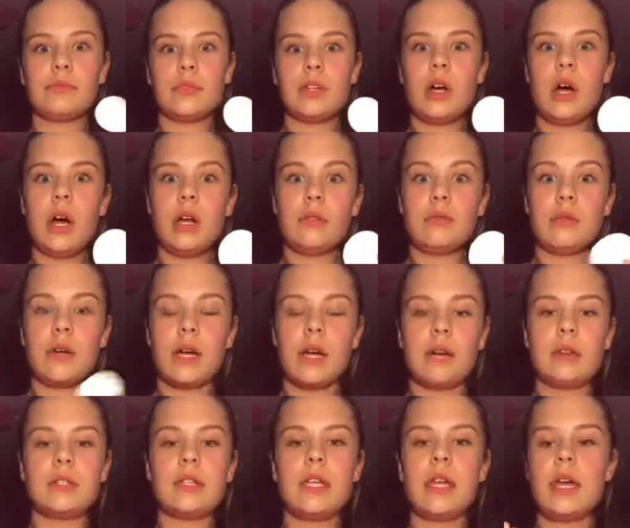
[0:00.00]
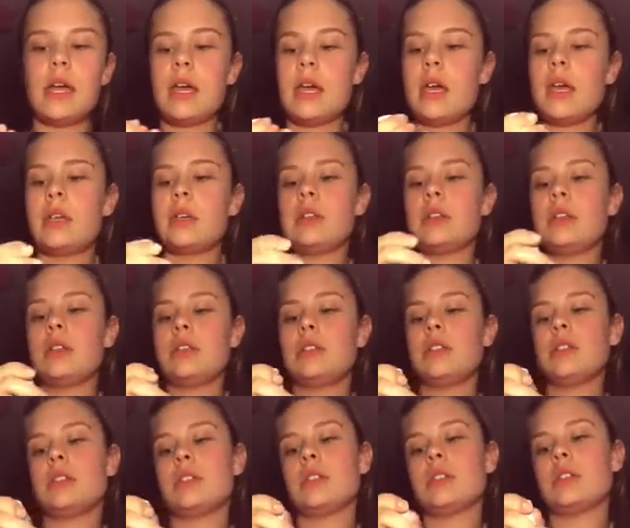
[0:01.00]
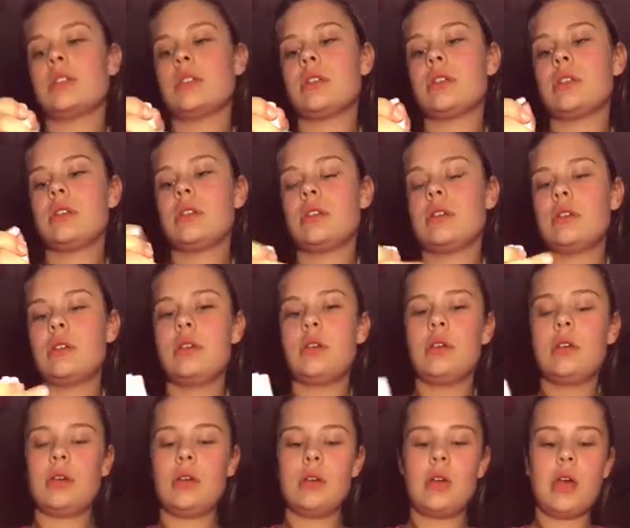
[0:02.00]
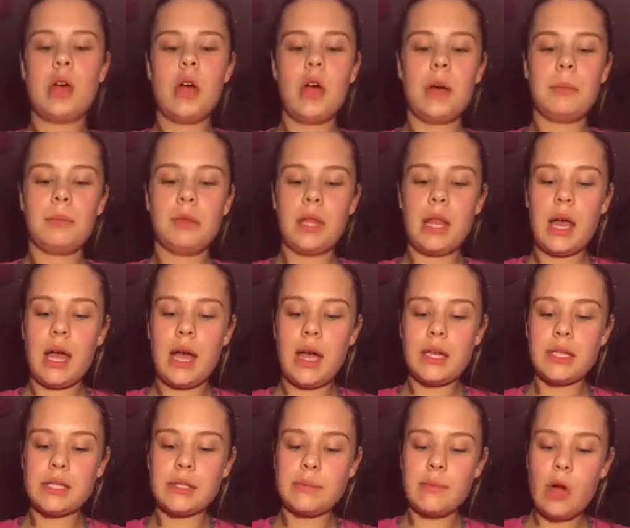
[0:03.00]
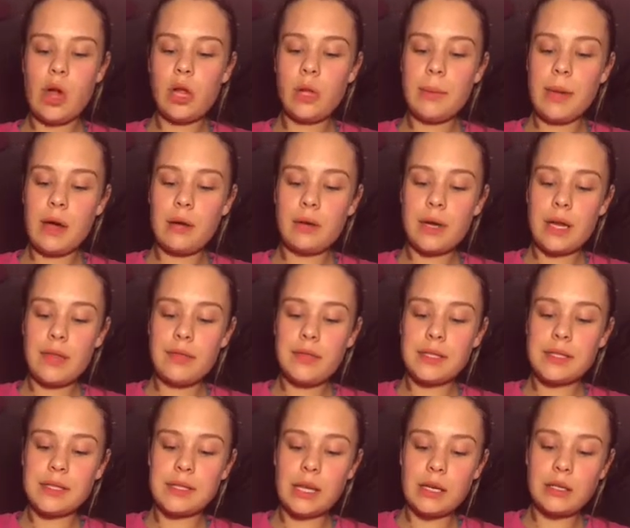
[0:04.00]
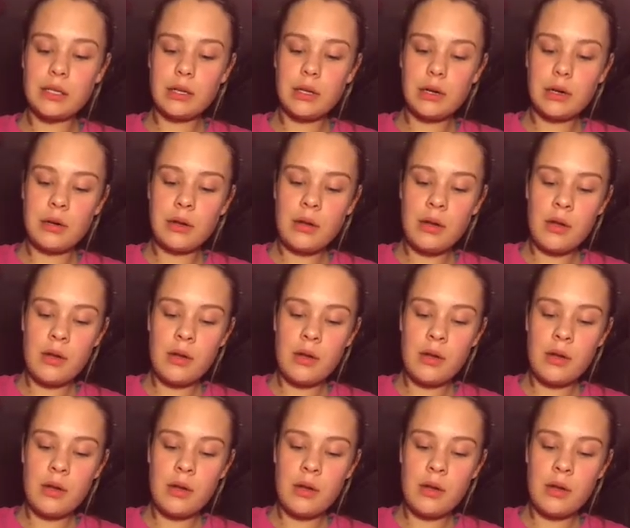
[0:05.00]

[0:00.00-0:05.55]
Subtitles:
cotton round and just apply a small amount in the center